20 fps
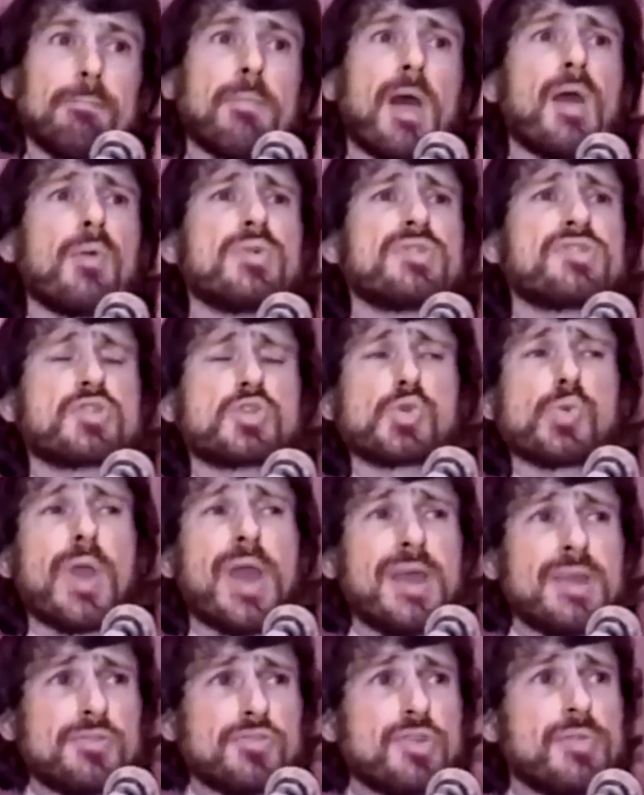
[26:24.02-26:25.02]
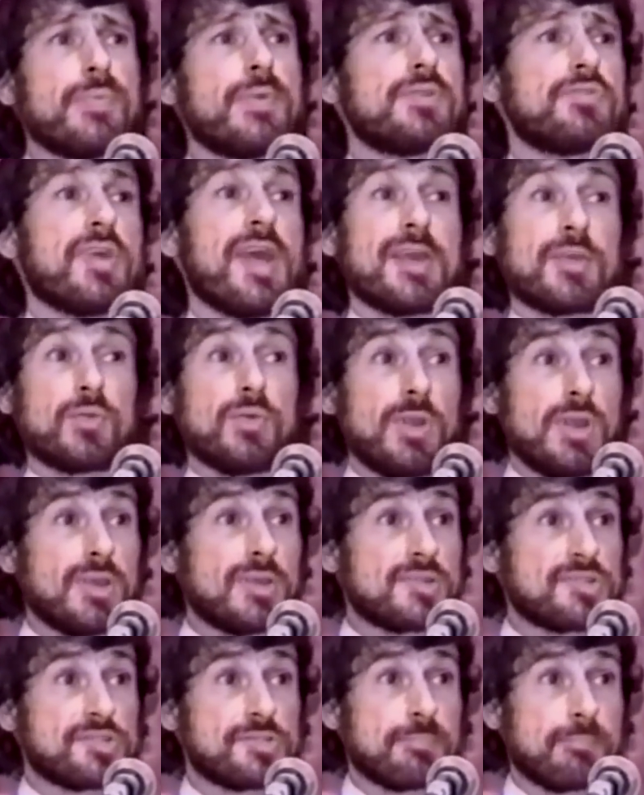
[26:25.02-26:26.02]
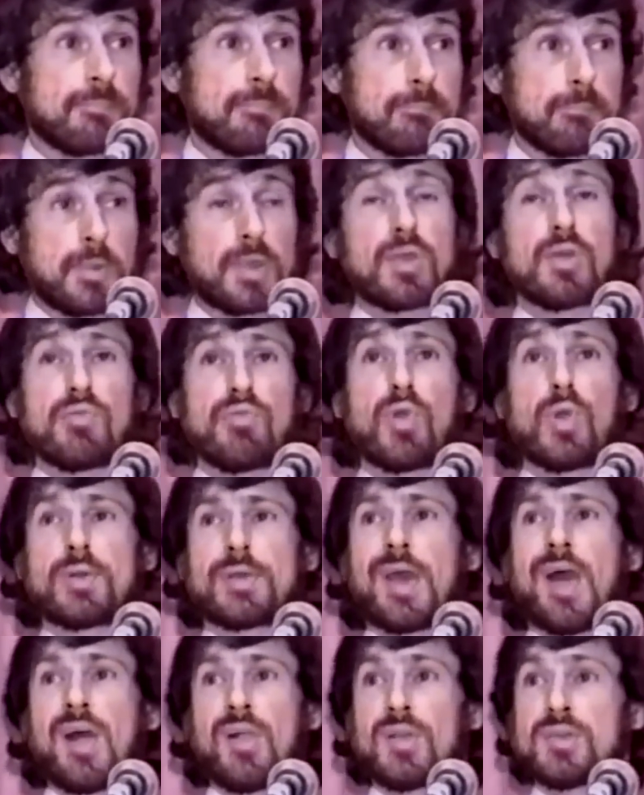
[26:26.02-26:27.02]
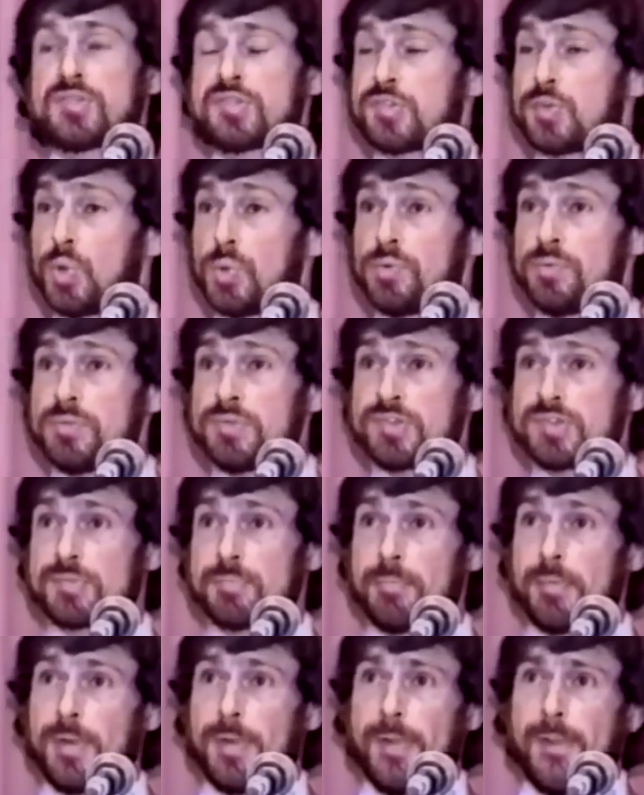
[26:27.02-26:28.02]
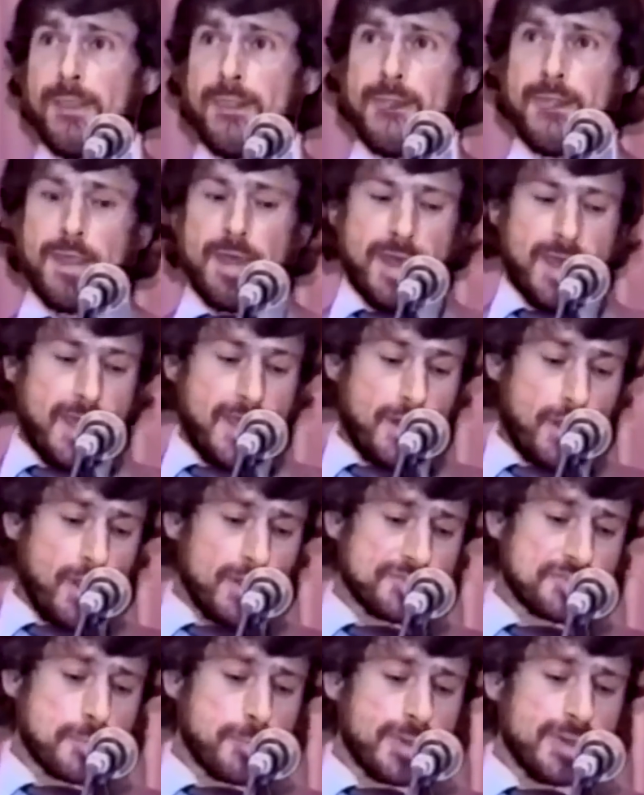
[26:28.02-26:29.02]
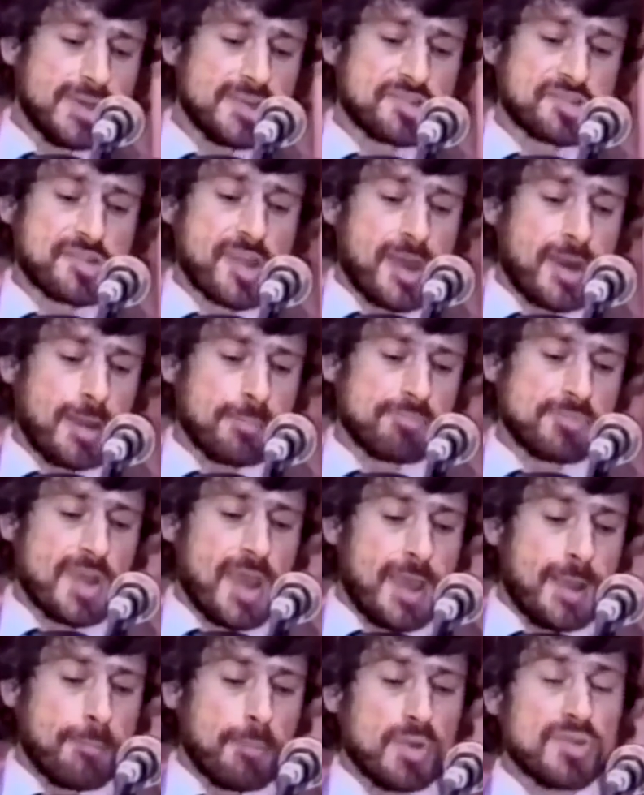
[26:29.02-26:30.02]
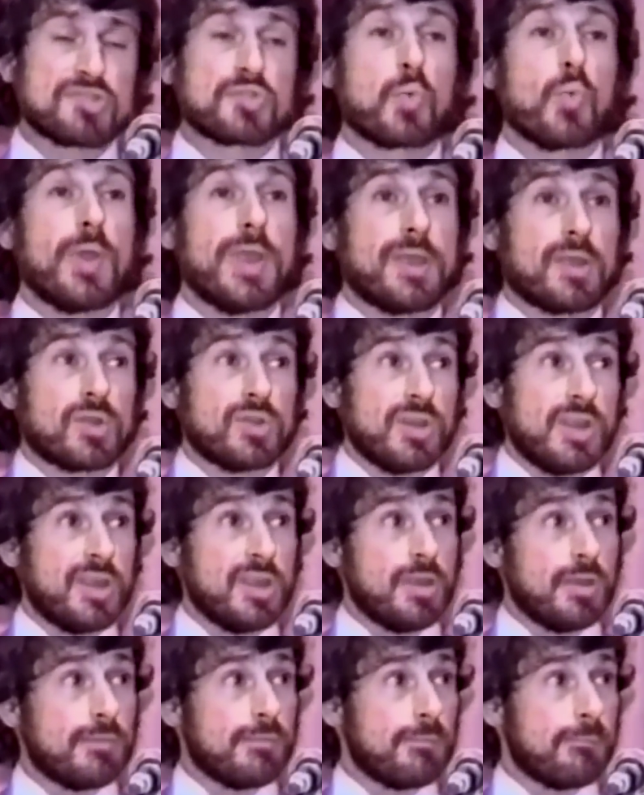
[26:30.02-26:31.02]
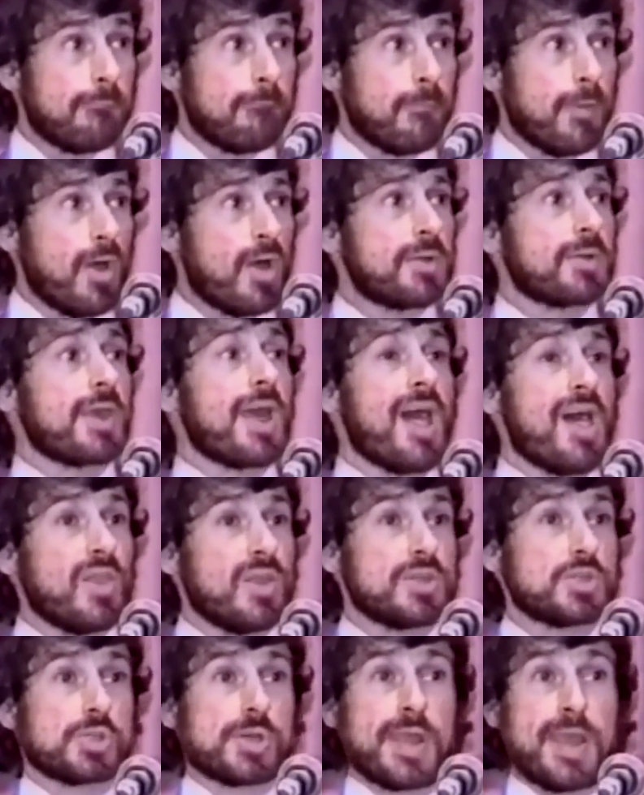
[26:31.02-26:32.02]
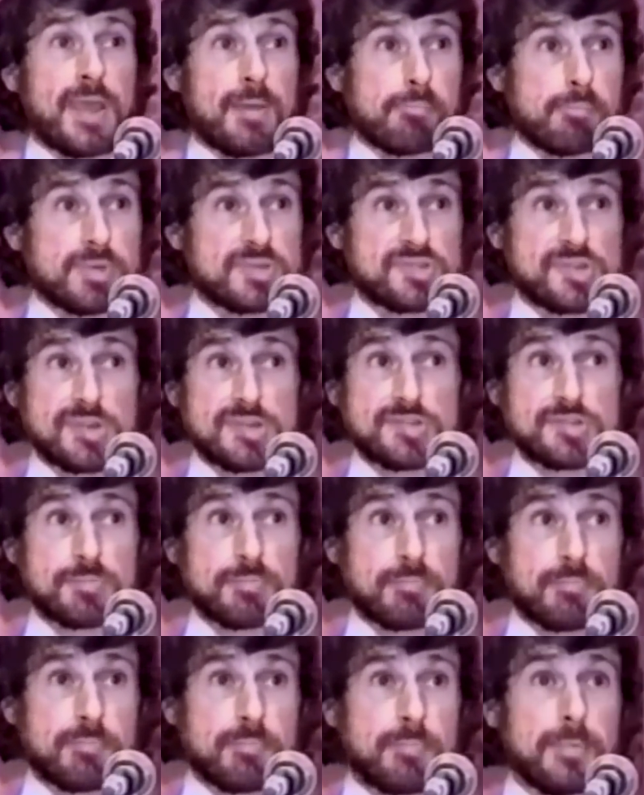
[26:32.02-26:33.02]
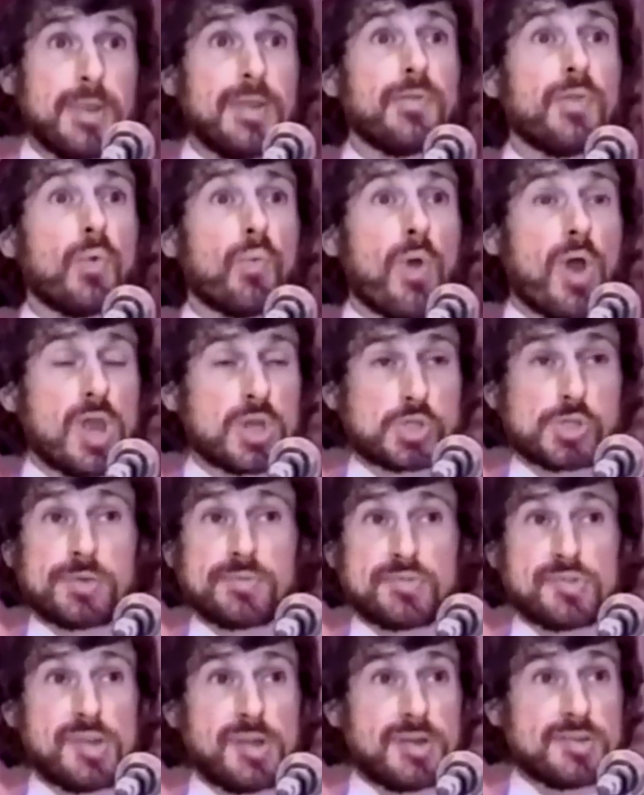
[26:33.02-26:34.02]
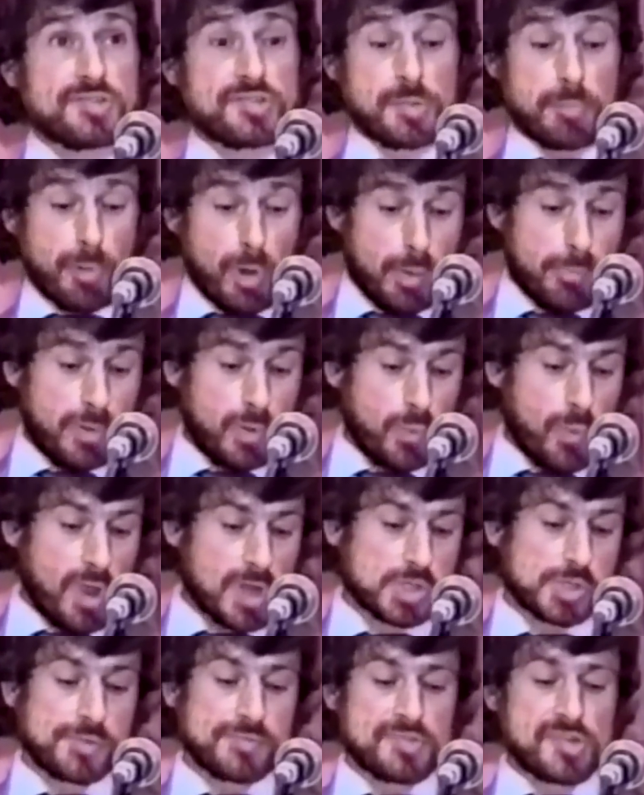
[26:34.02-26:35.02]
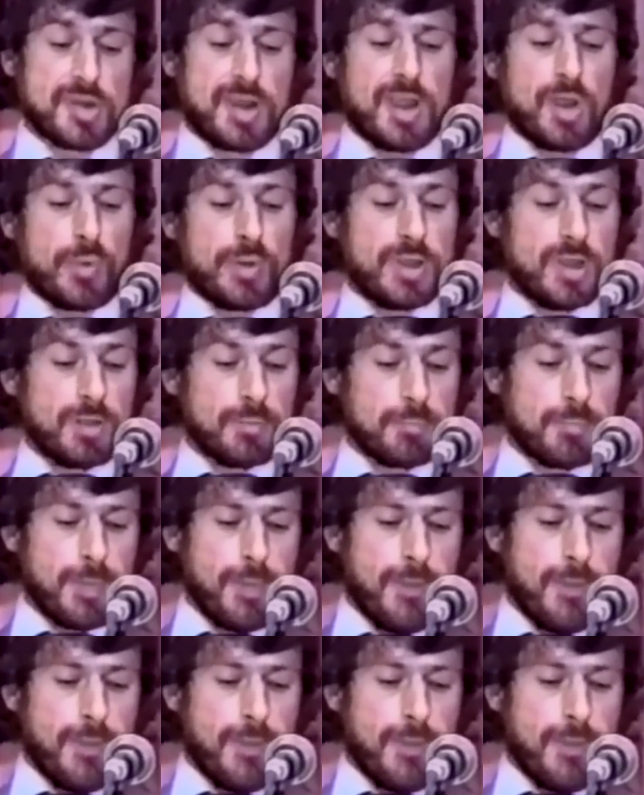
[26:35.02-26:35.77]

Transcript: I was trained in the techniques to convert college students and ultimately set up tables weekly on college campuses in the Washington and suburban Washington area.